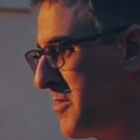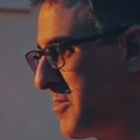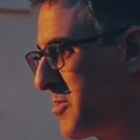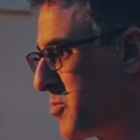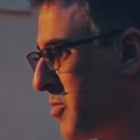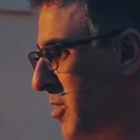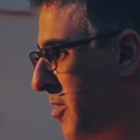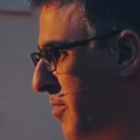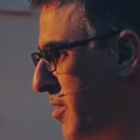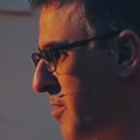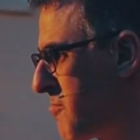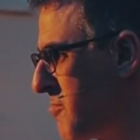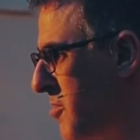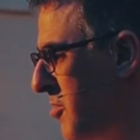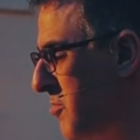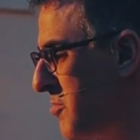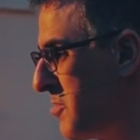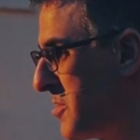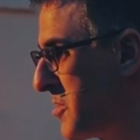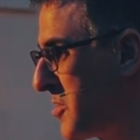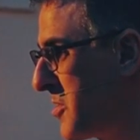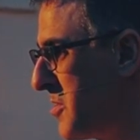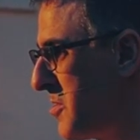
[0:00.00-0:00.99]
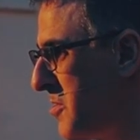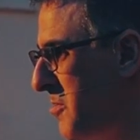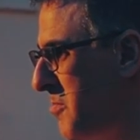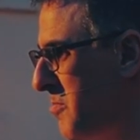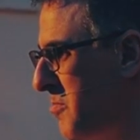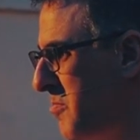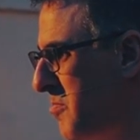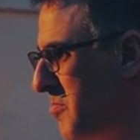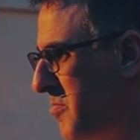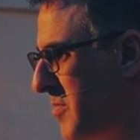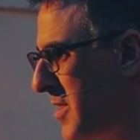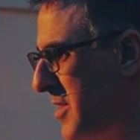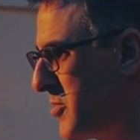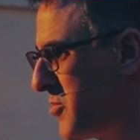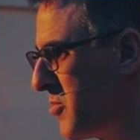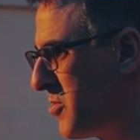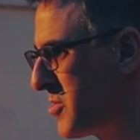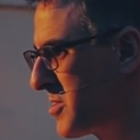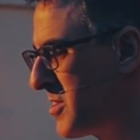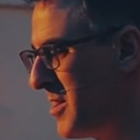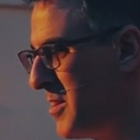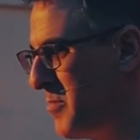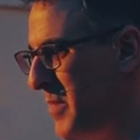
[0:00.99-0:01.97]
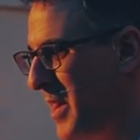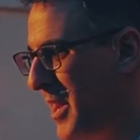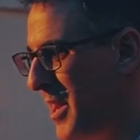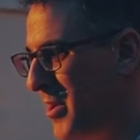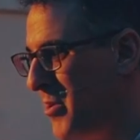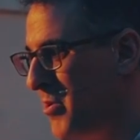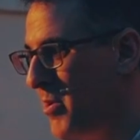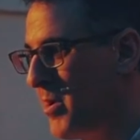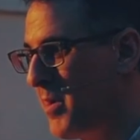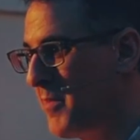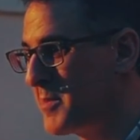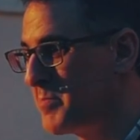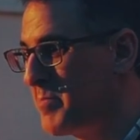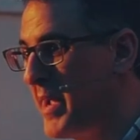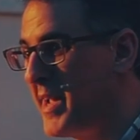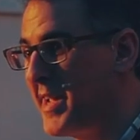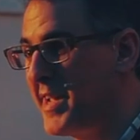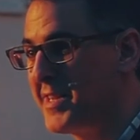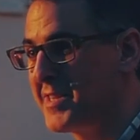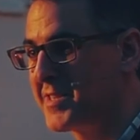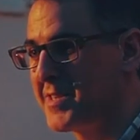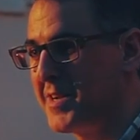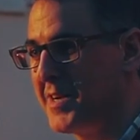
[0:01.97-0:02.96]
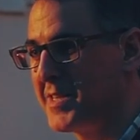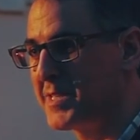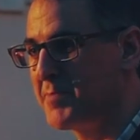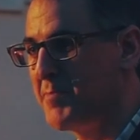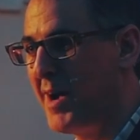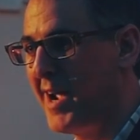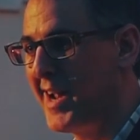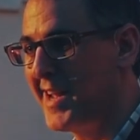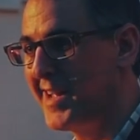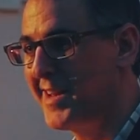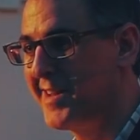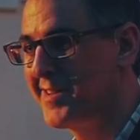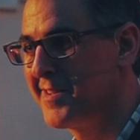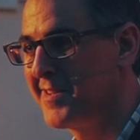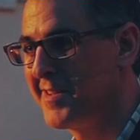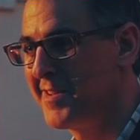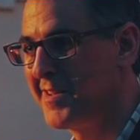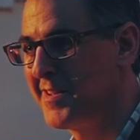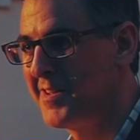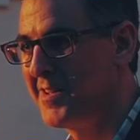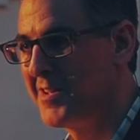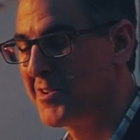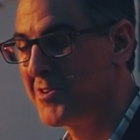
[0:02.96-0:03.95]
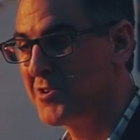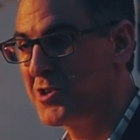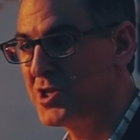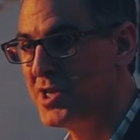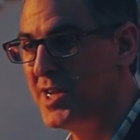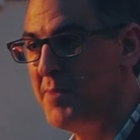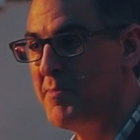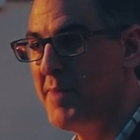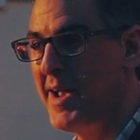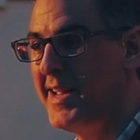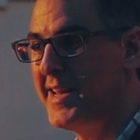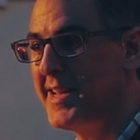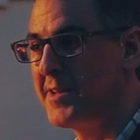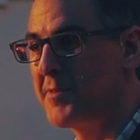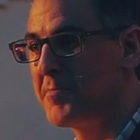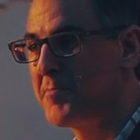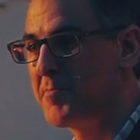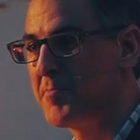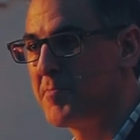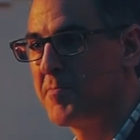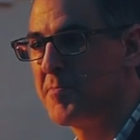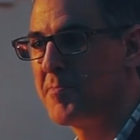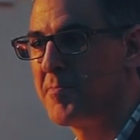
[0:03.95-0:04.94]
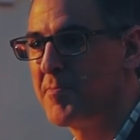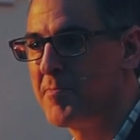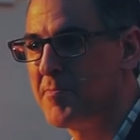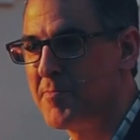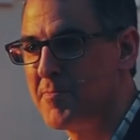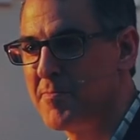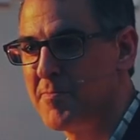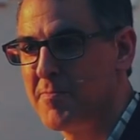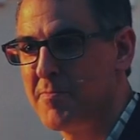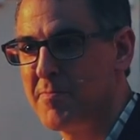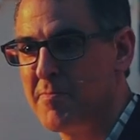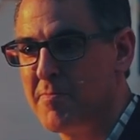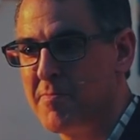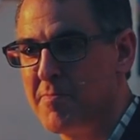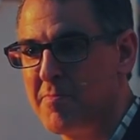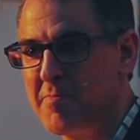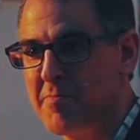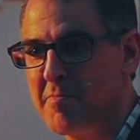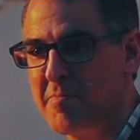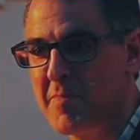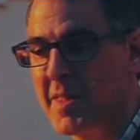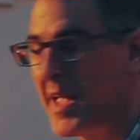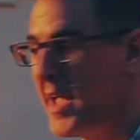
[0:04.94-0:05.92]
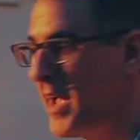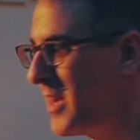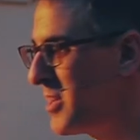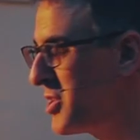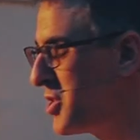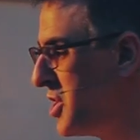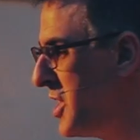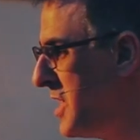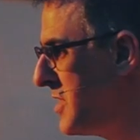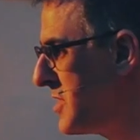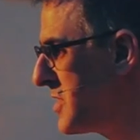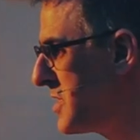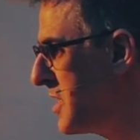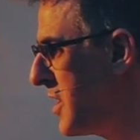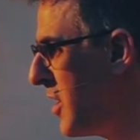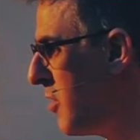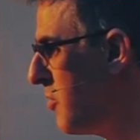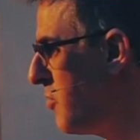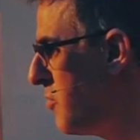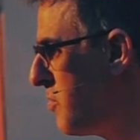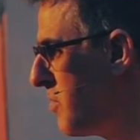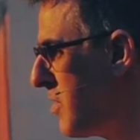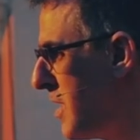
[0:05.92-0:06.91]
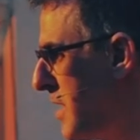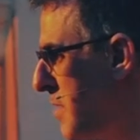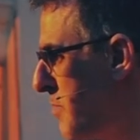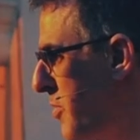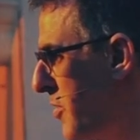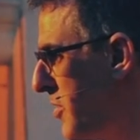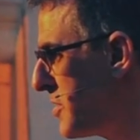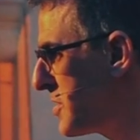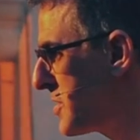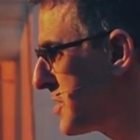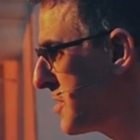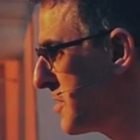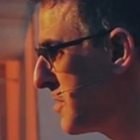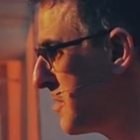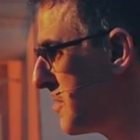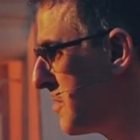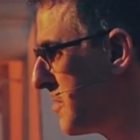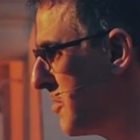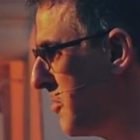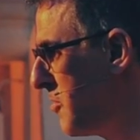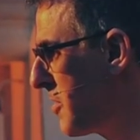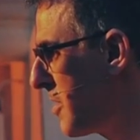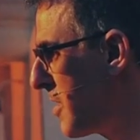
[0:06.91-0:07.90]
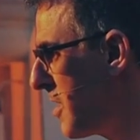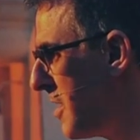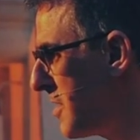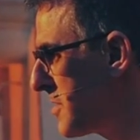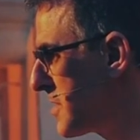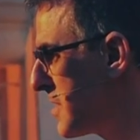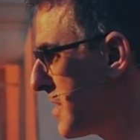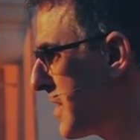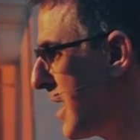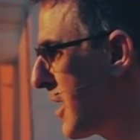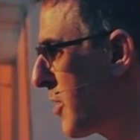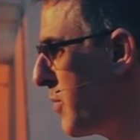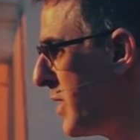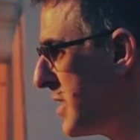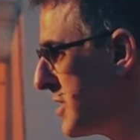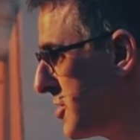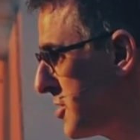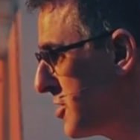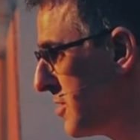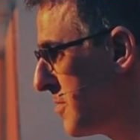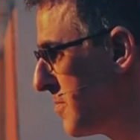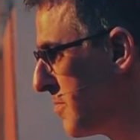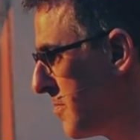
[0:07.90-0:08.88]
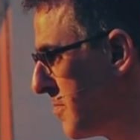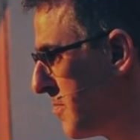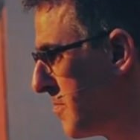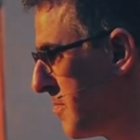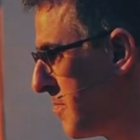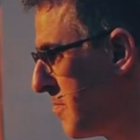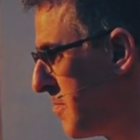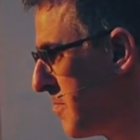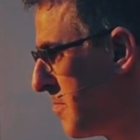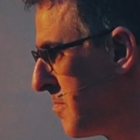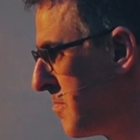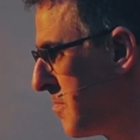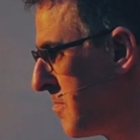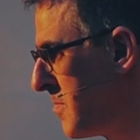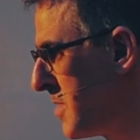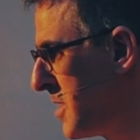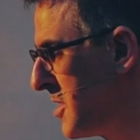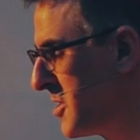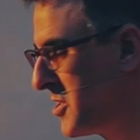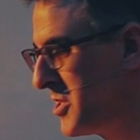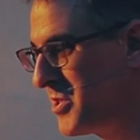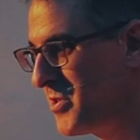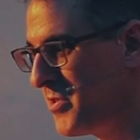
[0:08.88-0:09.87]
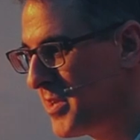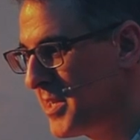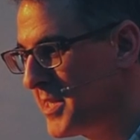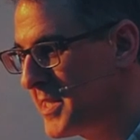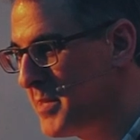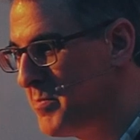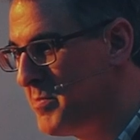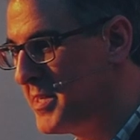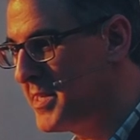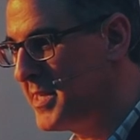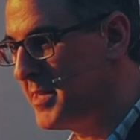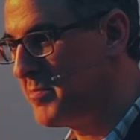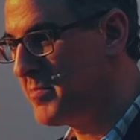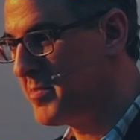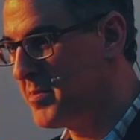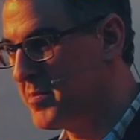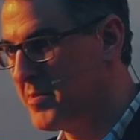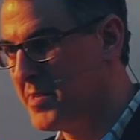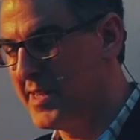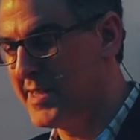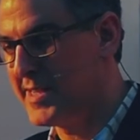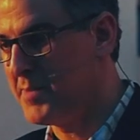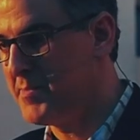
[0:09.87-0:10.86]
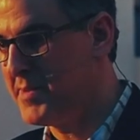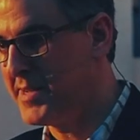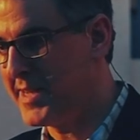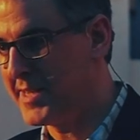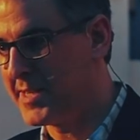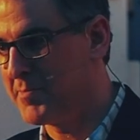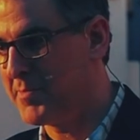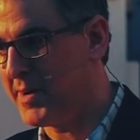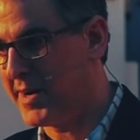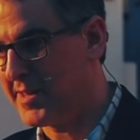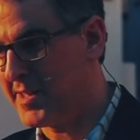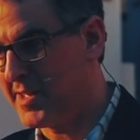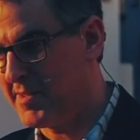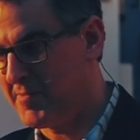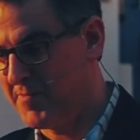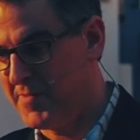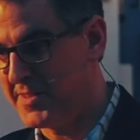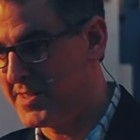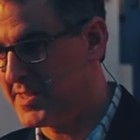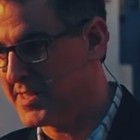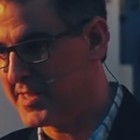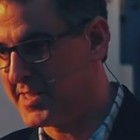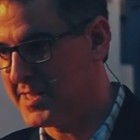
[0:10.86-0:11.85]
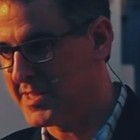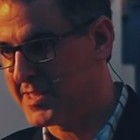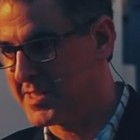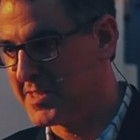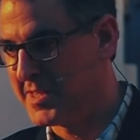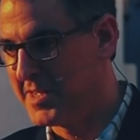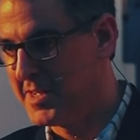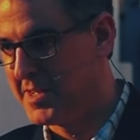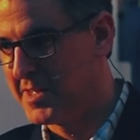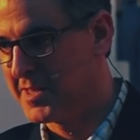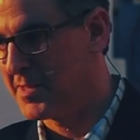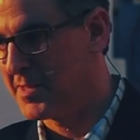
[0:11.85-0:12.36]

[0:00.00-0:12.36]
12-year-old girl, my daughter Amelia, who loves baking, starts smiling, because she made it. And she is the only person who can answer that question. She's not intimidated by the physicist, the